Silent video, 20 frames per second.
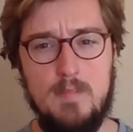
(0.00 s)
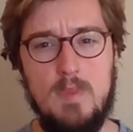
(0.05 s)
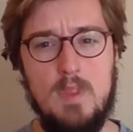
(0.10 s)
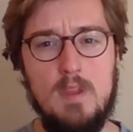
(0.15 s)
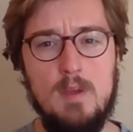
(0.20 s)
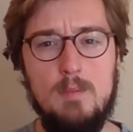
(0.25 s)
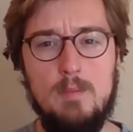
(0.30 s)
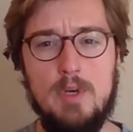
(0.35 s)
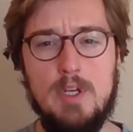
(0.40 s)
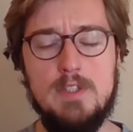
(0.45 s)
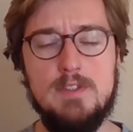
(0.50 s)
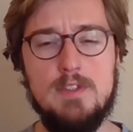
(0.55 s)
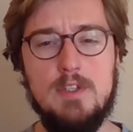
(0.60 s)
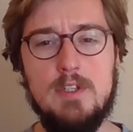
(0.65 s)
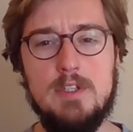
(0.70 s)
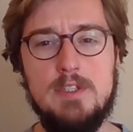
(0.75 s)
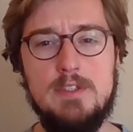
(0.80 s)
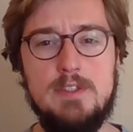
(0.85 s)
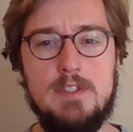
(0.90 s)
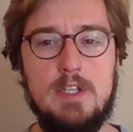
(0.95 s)
but as
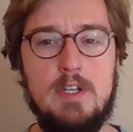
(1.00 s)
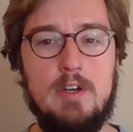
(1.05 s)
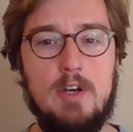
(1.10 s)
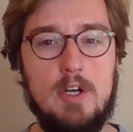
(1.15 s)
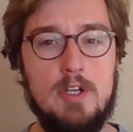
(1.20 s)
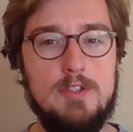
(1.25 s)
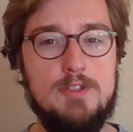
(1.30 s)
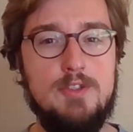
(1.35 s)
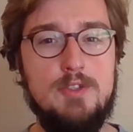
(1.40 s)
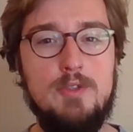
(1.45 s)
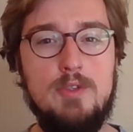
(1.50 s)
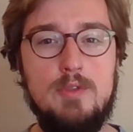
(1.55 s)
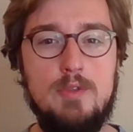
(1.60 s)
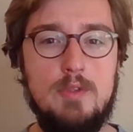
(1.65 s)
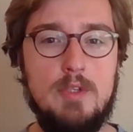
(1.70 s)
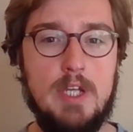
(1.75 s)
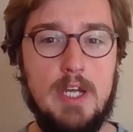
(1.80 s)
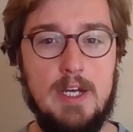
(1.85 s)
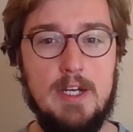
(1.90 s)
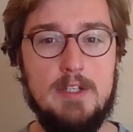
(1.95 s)
long as there are two
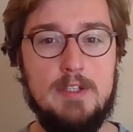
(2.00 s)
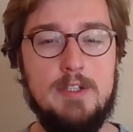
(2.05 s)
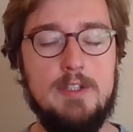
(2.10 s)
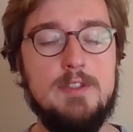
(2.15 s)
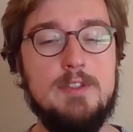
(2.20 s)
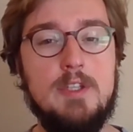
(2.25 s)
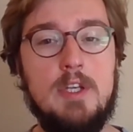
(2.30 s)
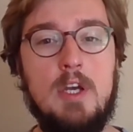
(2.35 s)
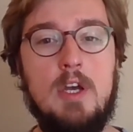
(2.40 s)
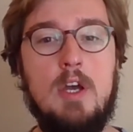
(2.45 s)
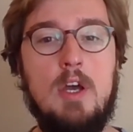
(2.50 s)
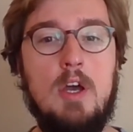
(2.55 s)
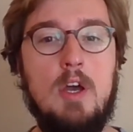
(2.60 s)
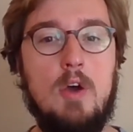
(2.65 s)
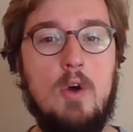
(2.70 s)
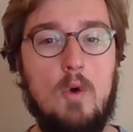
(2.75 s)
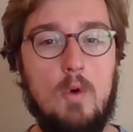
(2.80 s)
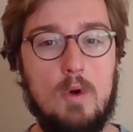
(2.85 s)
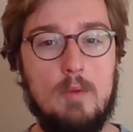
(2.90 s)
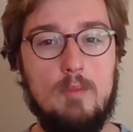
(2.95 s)
characters
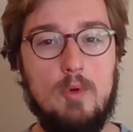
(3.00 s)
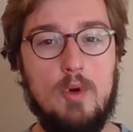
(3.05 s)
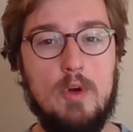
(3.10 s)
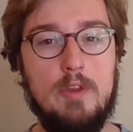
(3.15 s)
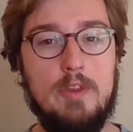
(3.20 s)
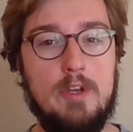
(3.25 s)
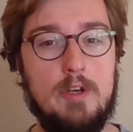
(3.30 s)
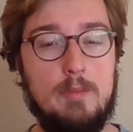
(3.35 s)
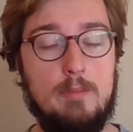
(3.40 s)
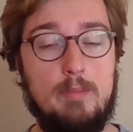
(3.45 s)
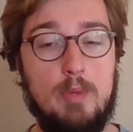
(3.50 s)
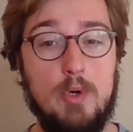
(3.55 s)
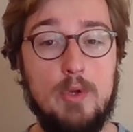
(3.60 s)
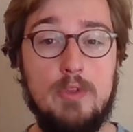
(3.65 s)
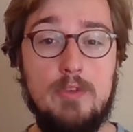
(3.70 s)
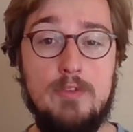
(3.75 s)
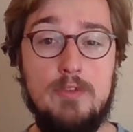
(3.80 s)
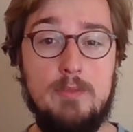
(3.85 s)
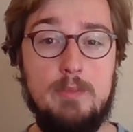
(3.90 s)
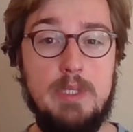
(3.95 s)
or more that are both
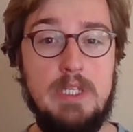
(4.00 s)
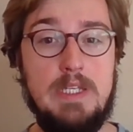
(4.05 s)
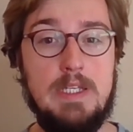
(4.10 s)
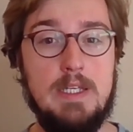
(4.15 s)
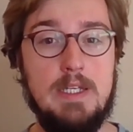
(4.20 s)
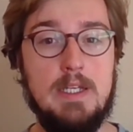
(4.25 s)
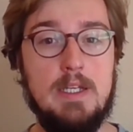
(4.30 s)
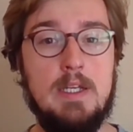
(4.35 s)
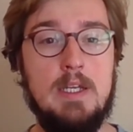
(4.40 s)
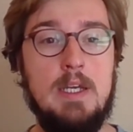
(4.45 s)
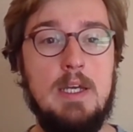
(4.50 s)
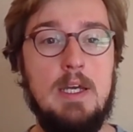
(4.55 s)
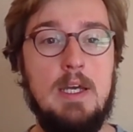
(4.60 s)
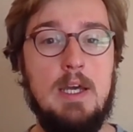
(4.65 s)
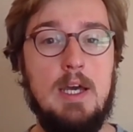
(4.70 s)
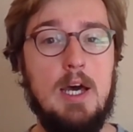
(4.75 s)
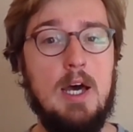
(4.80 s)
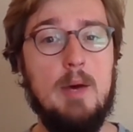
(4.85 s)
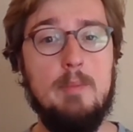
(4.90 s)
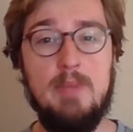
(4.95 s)
speaking,
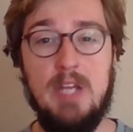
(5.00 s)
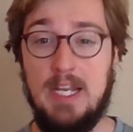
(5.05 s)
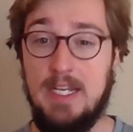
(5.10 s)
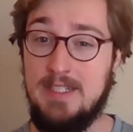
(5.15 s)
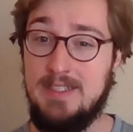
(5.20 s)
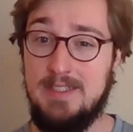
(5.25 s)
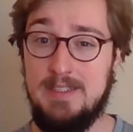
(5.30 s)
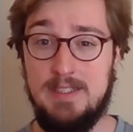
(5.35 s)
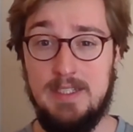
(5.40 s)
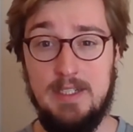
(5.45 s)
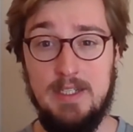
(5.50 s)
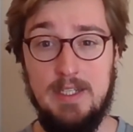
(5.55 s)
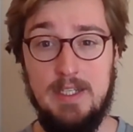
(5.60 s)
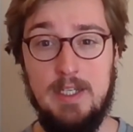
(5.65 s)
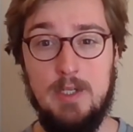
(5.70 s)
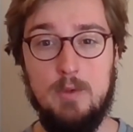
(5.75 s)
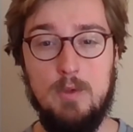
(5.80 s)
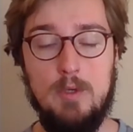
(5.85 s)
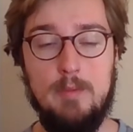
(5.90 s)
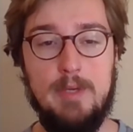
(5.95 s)
not necessarily
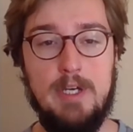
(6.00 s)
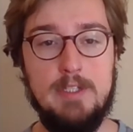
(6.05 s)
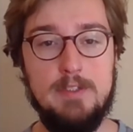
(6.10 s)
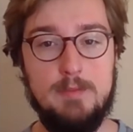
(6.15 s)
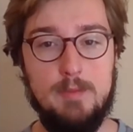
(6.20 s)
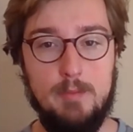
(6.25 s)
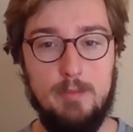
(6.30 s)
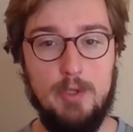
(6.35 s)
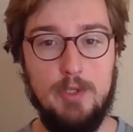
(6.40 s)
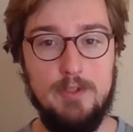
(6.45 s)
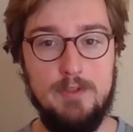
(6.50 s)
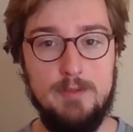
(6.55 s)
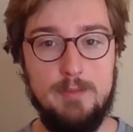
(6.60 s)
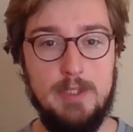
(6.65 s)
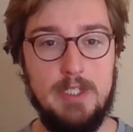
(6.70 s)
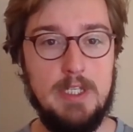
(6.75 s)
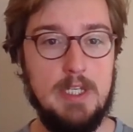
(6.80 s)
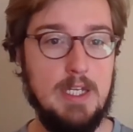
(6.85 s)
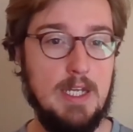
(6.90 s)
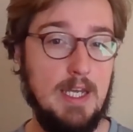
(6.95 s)
equal amounts, but both
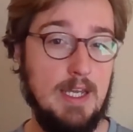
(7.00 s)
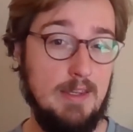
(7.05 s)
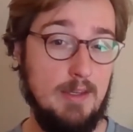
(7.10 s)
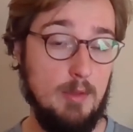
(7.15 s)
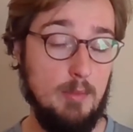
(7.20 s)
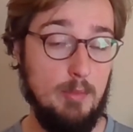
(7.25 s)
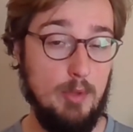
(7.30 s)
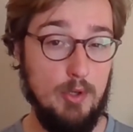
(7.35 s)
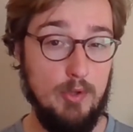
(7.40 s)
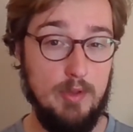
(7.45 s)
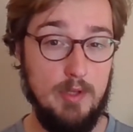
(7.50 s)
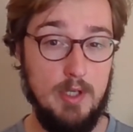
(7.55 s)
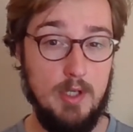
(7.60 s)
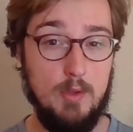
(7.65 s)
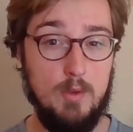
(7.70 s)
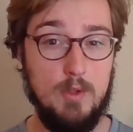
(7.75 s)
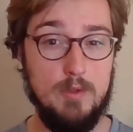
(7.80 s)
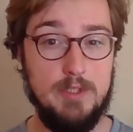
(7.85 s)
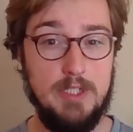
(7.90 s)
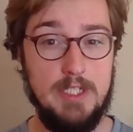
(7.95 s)
speaking, and they're both in
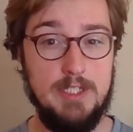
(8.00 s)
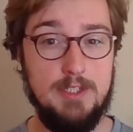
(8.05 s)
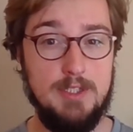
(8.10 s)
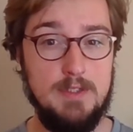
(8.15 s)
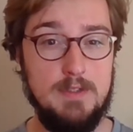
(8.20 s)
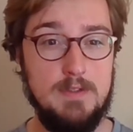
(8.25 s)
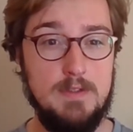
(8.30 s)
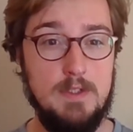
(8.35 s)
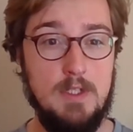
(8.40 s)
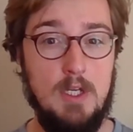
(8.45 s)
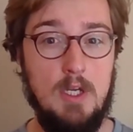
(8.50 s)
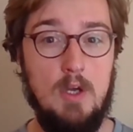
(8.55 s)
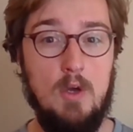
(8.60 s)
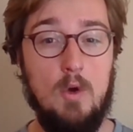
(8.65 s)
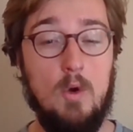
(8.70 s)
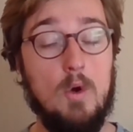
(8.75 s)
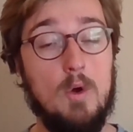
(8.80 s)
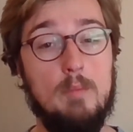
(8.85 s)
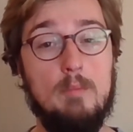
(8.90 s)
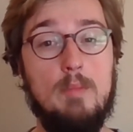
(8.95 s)
quotations,
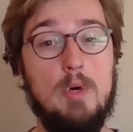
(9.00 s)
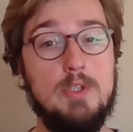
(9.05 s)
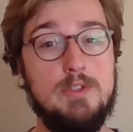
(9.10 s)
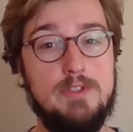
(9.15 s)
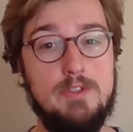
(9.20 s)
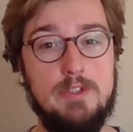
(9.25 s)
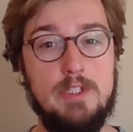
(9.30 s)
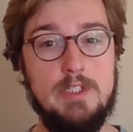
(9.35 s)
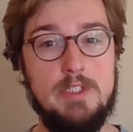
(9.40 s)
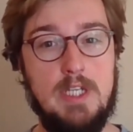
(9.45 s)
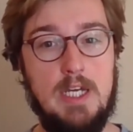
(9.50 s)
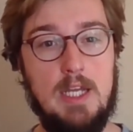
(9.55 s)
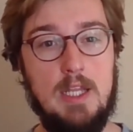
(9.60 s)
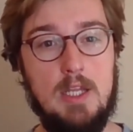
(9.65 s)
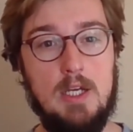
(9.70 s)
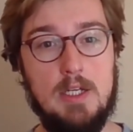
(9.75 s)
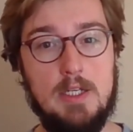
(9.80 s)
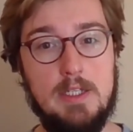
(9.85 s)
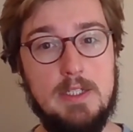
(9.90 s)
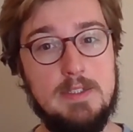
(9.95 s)
or most of their
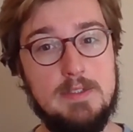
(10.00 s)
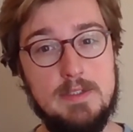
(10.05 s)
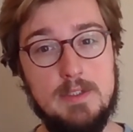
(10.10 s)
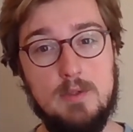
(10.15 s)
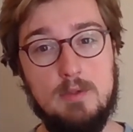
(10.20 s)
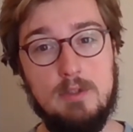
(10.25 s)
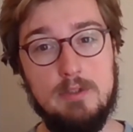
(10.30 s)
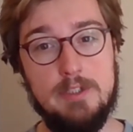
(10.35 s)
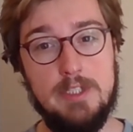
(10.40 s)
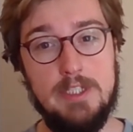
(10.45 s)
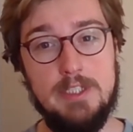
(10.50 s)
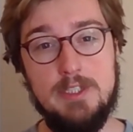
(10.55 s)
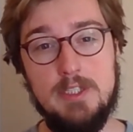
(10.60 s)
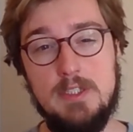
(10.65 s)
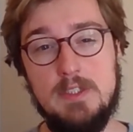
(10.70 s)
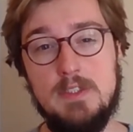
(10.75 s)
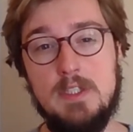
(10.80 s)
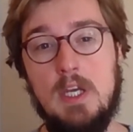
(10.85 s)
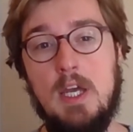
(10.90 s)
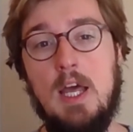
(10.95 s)
dialogue is in
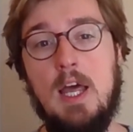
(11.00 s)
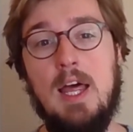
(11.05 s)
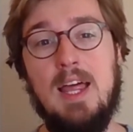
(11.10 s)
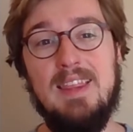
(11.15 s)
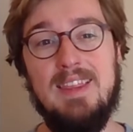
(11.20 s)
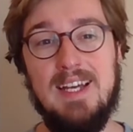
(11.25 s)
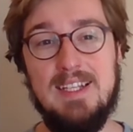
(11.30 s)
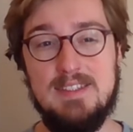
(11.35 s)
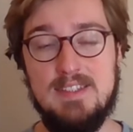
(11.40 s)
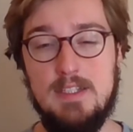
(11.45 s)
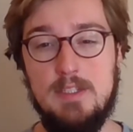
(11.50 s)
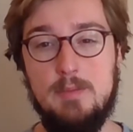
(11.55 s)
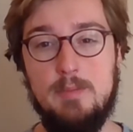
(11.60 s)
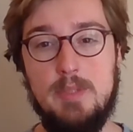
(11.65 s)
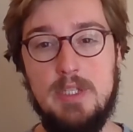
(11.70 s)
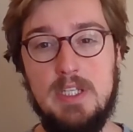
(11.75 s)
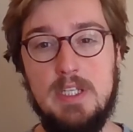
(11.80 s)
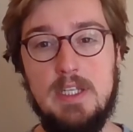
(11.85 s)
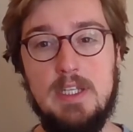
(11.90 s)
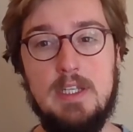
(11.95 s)
quotations, that's going to
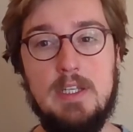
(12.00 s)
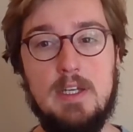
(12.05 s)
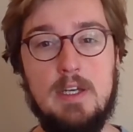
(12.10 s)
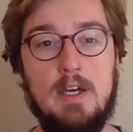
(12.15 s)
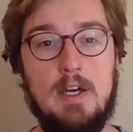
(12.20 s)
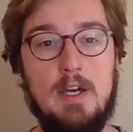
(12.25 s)
be